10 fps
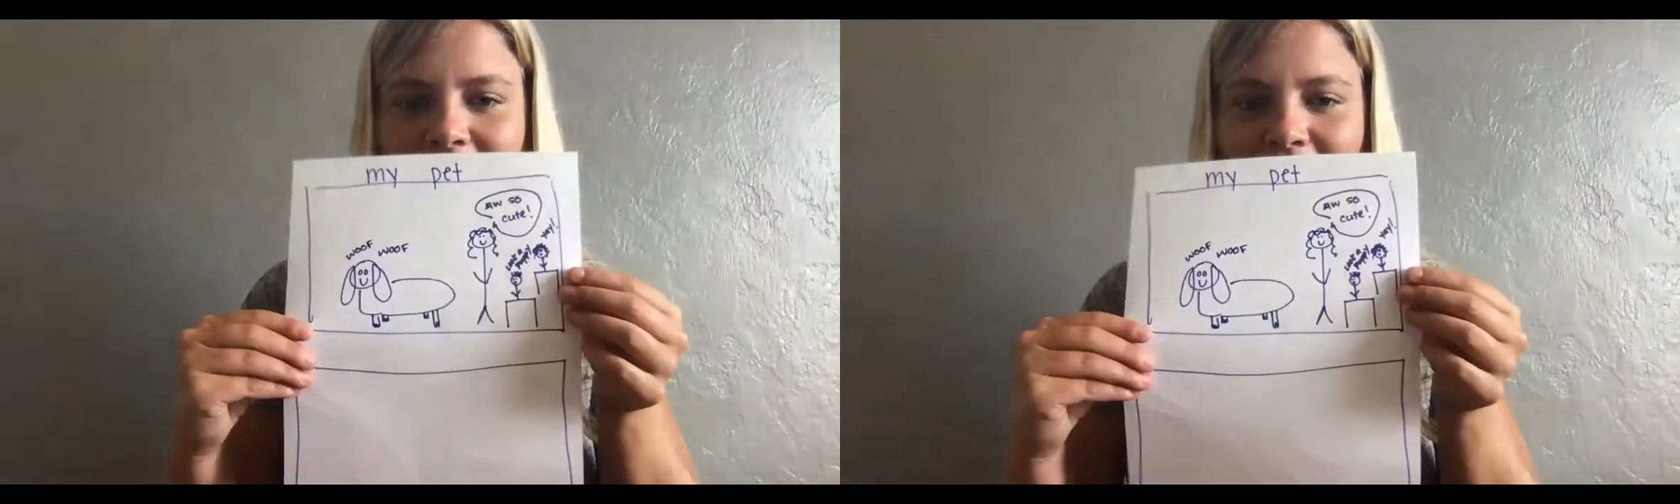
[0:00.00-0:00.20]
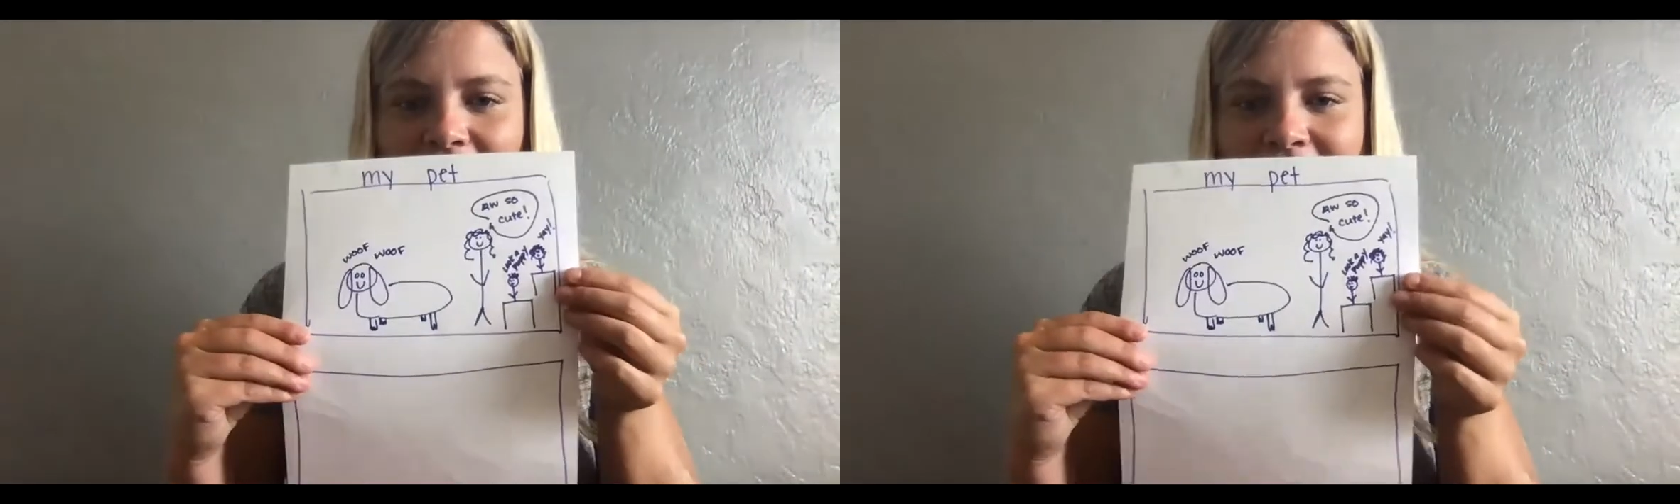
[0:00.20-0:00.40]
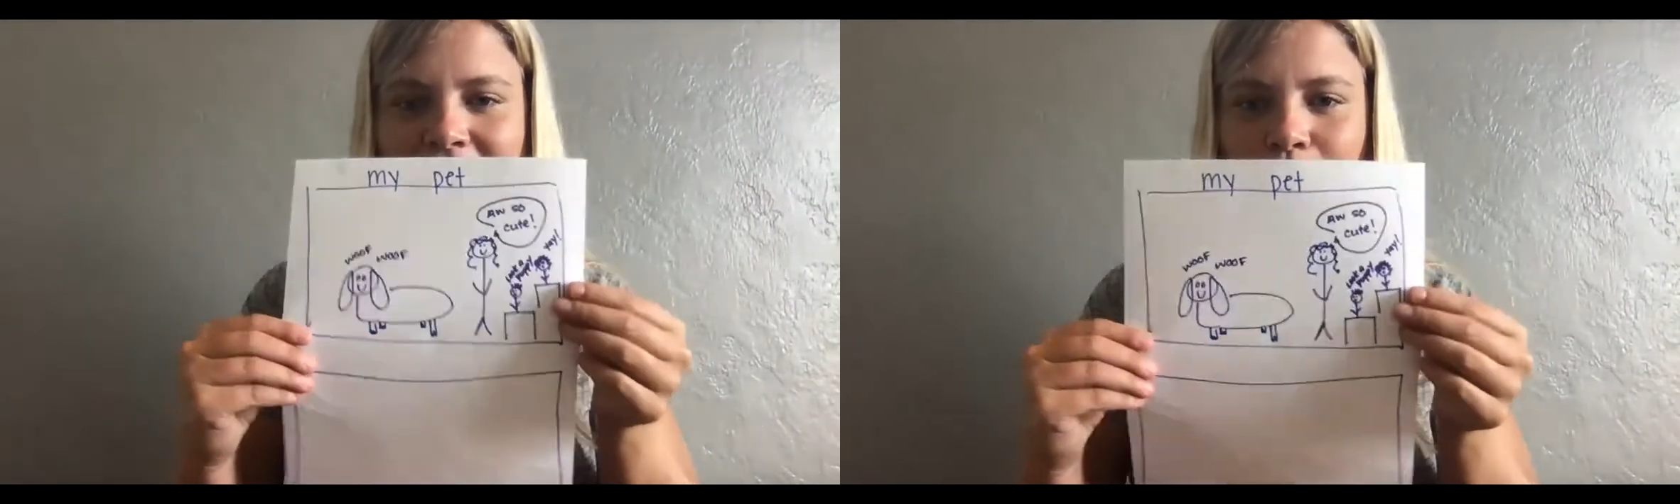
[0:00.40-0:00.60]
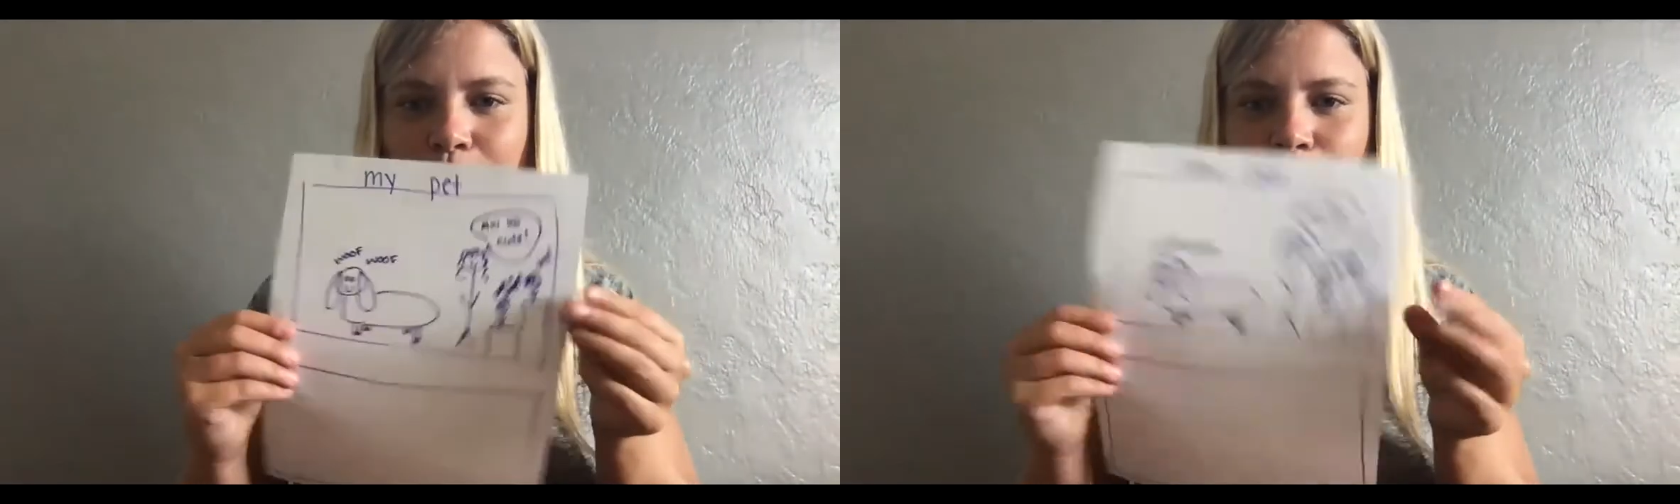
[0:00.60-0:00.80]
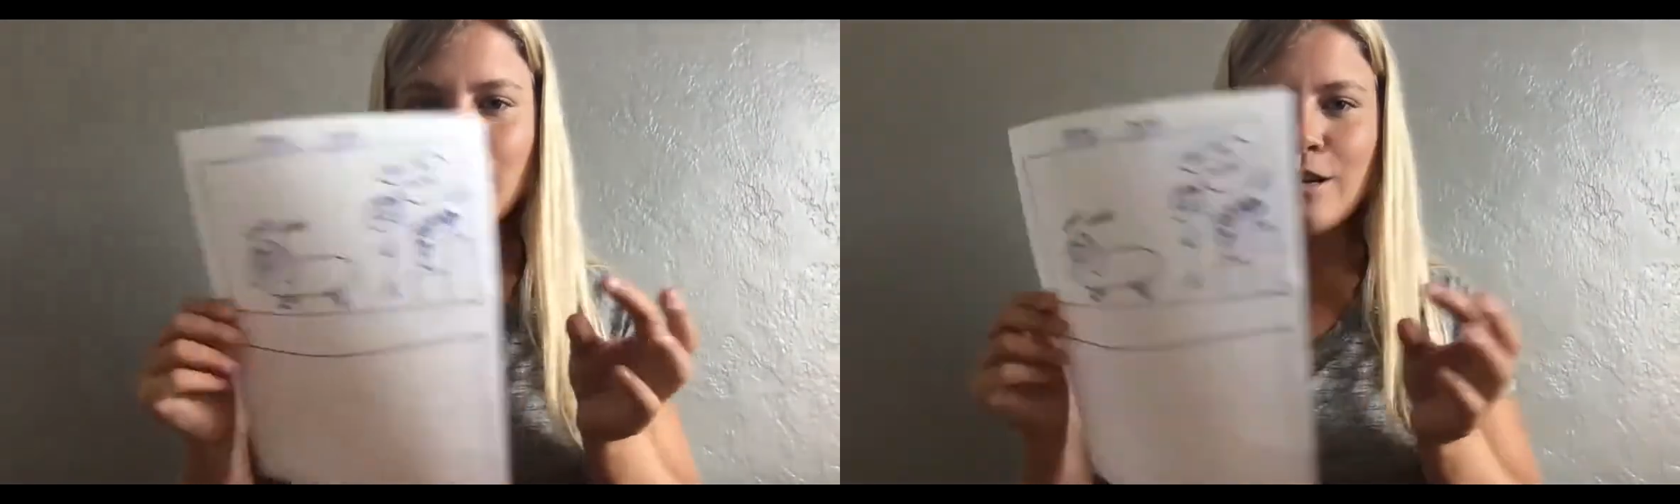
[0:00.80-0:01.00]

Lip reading: Awesome.